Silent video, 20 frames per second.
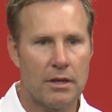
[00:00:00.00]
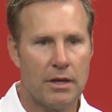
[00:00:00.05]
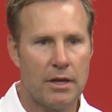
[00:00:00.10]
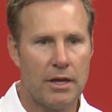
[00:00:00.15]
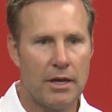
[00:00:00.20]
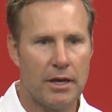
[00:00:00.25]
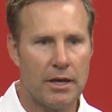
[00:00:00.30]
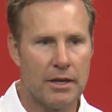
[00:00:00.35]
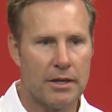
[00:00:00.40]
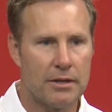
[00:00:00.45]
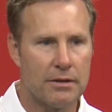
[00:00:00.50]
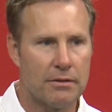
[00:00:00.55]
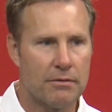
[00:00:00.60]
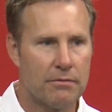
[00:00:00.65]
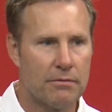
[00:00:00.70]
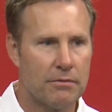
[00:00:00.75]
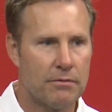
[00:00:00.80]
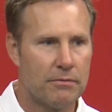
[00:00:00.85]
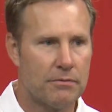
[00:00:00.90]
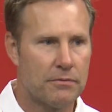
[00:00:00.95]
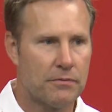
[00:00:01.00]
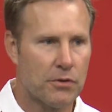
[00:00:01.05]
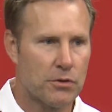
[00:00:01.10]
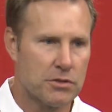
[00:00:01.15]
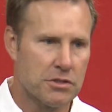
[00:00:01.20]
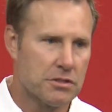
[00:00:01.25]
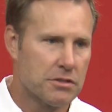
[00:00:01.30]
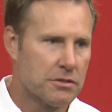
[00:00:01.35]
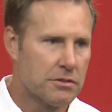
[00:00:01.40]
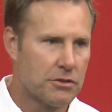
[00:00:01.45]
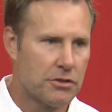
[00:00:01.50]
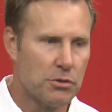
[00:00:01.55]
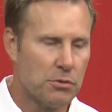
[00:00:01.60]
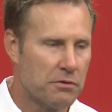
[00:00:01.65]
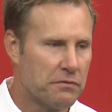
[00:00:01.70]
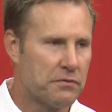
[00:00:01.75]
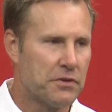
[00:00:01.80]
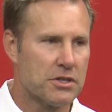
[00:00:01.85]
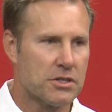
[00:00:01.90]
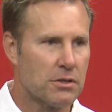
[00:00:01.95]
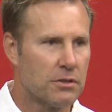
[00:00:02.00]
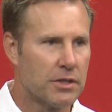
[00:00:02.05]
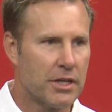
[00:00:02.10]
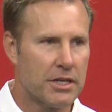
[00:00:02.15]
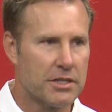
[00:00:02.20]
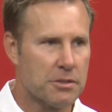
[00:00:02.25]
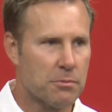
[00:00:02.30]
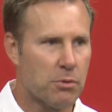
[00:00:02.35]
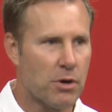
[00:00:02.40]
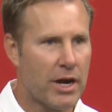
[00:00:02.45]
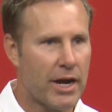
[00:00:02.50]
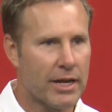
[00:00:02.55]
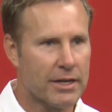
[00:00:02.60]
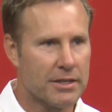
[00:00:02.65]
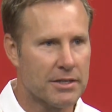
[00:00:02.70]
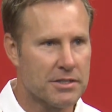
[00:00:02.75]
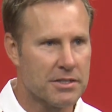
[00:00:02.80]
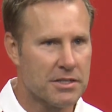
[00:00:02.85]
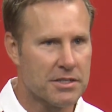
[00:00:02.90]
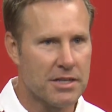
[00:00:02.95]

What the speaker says: And first two official days of practice,